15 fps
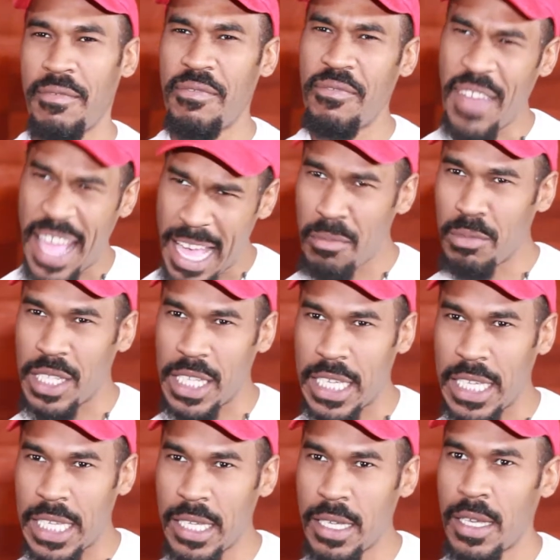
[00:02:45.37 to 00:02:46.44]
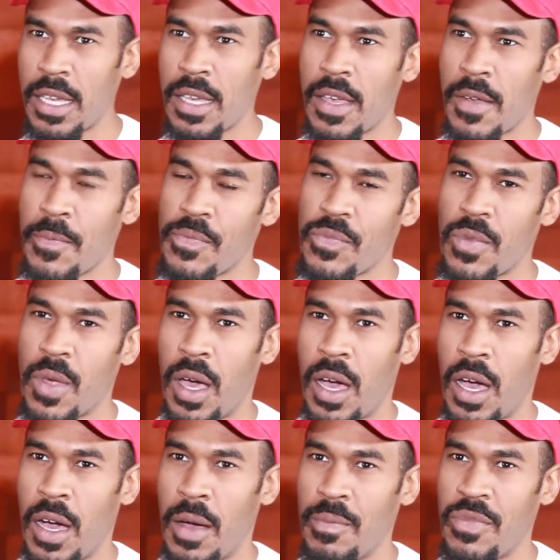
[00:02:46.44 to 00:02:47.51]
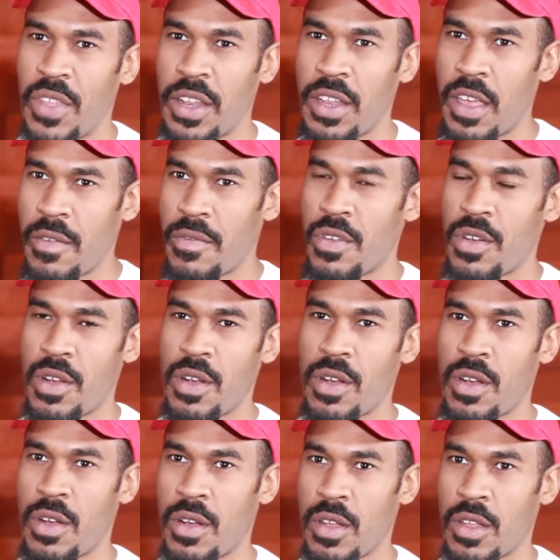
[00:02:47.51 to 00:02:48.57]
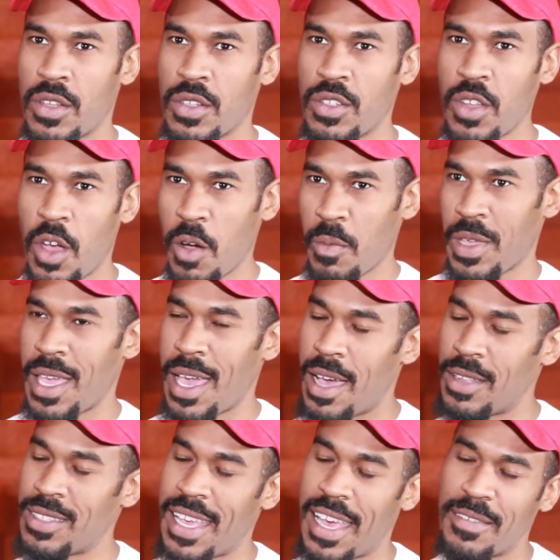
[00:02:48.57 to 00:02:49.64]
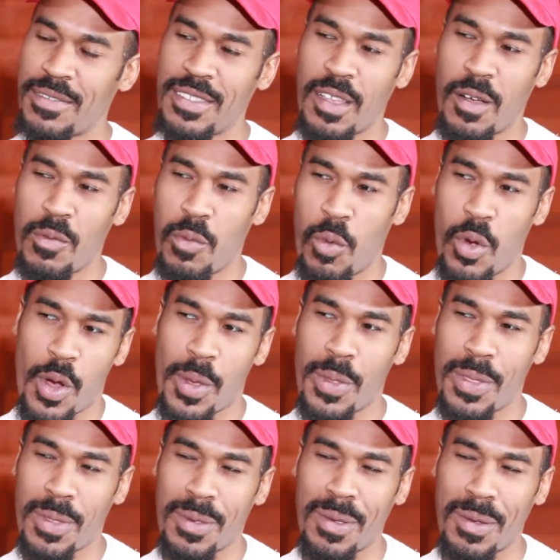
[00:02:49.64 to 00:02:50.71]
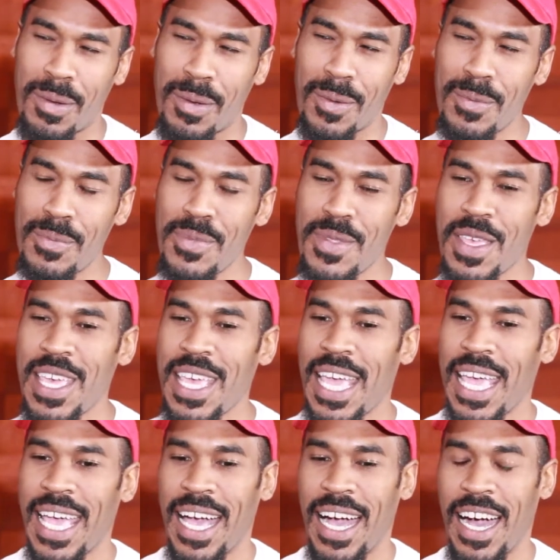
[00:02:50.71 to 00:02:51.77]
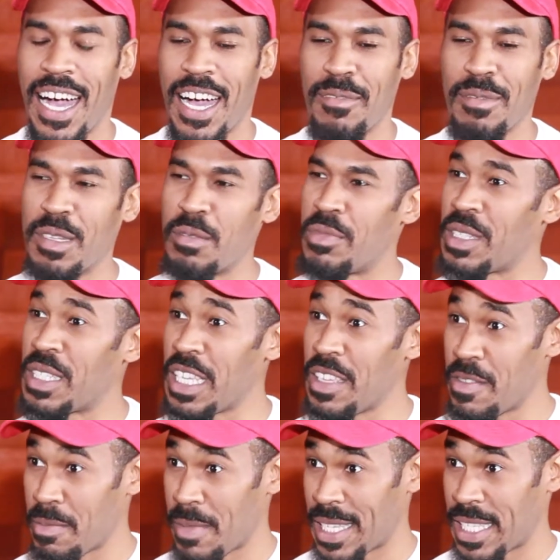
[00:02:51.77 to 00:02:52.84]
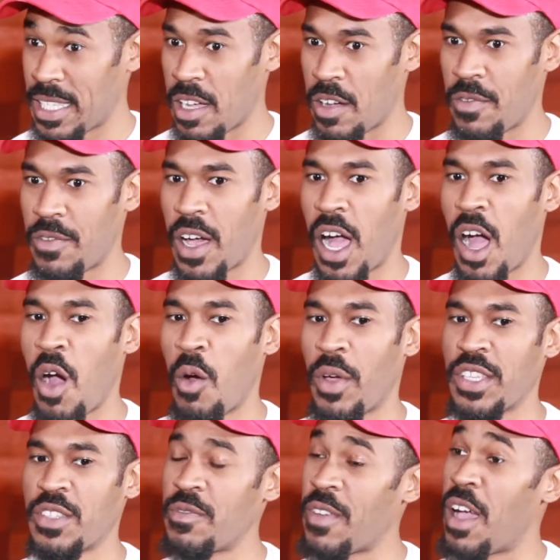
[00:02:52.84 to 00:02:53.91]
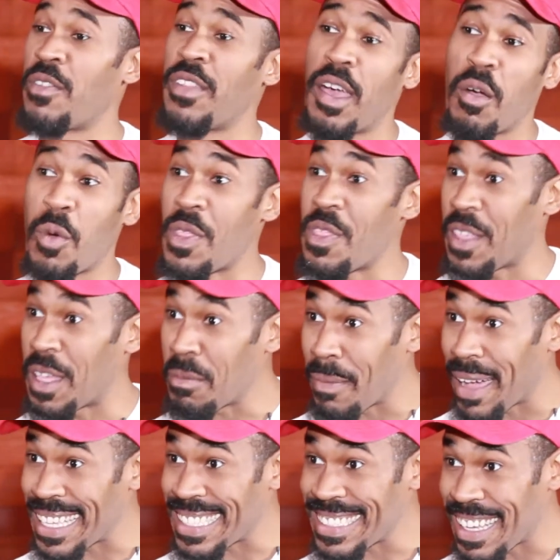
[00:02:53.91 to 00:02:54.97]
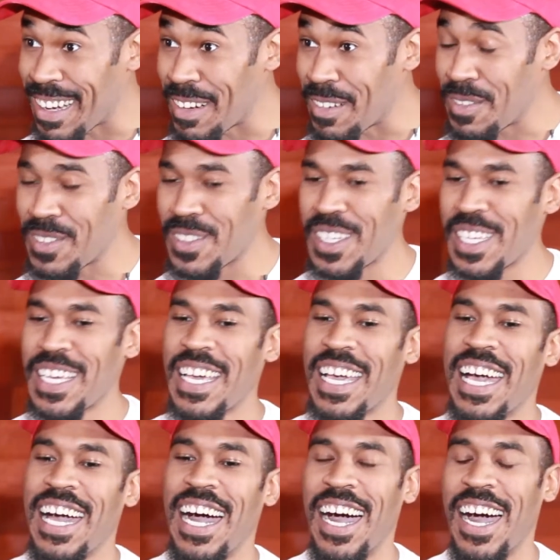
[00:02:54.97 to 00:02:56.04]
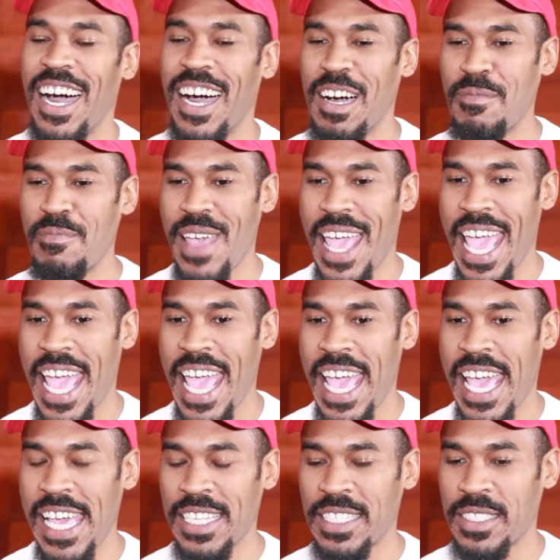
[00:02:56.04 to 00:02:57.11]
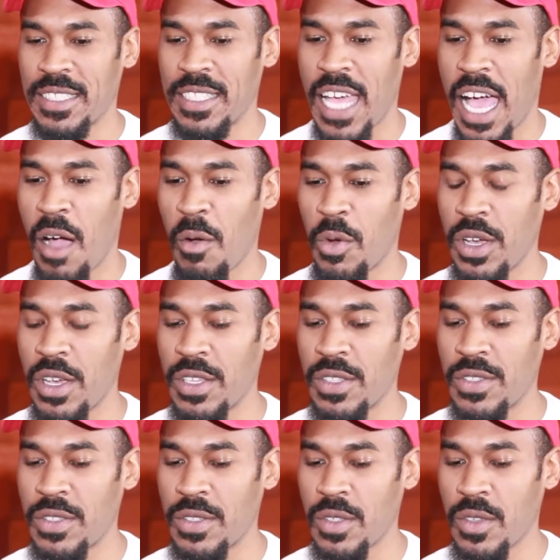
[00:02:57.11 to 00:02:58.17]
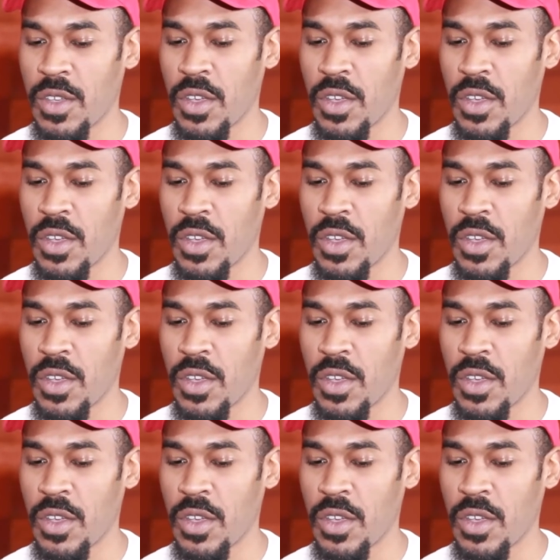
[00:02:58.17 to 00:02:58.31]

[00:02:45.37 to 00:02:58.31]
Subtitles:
family, they never taught me how to have self-worth, and to believe in myself. I always found that within myself. And I was